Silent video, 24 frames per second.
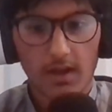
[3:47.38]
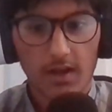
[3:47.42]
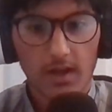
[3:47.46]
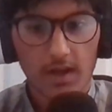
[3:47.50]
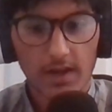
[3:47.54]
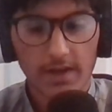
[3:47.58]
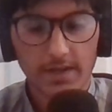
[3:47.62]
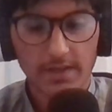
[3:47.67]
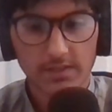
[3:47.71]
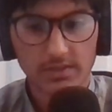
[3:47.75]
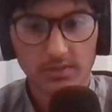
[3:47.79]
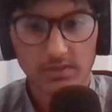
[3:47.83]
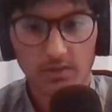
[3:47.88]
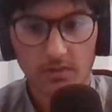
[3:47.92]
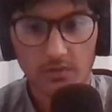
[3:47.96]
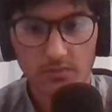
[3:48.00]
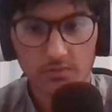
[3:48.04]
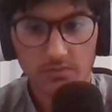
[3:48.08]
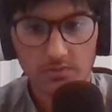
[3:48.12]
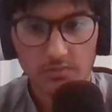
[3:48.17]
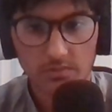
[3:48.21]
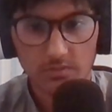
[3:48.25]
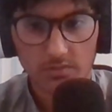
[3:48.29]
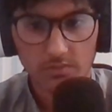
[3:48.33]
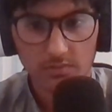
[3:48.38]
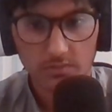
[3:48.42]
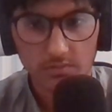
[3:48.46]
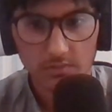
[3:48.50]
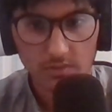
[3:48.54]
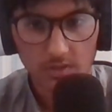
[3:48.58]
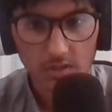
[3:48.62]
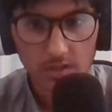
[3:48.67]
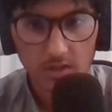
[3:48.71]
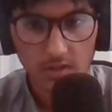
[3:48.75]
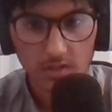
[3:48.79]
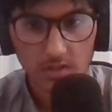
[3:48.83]
and it's going to
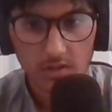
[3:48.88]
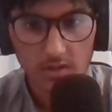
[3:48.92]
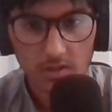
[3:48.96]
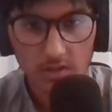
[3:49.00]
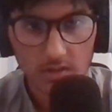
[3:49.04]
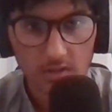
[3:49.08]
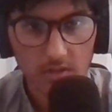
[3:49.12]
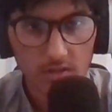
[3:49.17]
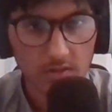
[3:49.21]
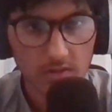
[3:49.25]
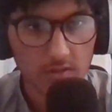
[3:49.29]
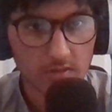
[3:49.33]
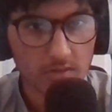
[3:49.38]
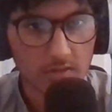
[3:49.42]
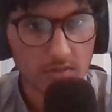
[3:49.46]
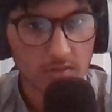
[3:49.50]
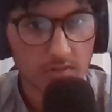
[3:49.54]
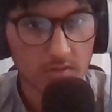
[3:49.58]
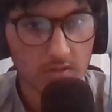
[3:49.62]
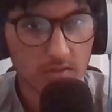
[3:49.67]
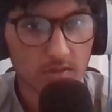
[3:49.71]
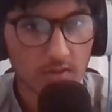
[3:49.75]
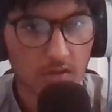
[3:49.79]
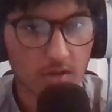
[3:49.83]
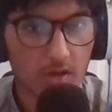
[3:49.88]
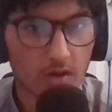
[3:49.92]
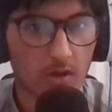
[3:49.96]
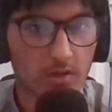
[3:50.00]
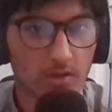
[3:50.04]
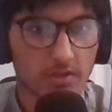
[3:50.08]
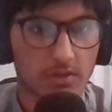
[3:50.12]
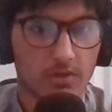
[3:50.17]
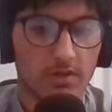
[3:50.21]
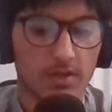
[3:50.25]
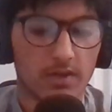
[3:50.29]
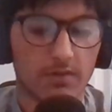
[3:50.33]
uh, oh
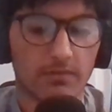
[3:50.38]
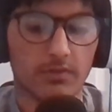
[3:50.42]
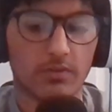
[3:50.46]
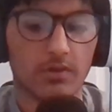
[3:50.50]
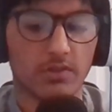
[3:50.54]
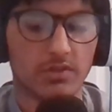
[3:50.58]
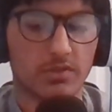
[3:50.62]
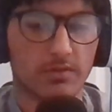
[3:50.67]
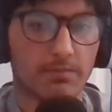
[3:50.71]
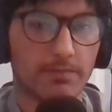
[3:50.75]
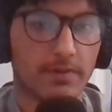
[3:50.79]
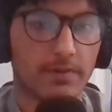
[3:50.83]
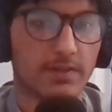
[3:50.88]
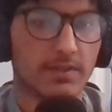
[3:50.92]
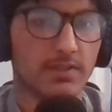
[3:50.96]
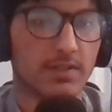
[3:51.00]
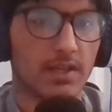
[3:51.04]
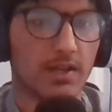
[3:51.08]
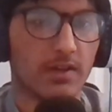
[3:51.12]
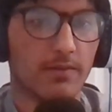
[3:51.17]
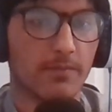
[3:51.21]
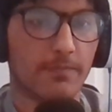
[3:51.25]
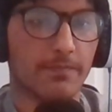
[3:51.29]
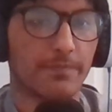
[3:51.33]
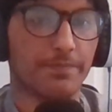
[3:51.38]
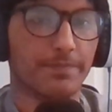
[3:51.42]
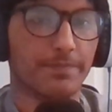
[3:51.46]
sorry I forgot to print it out.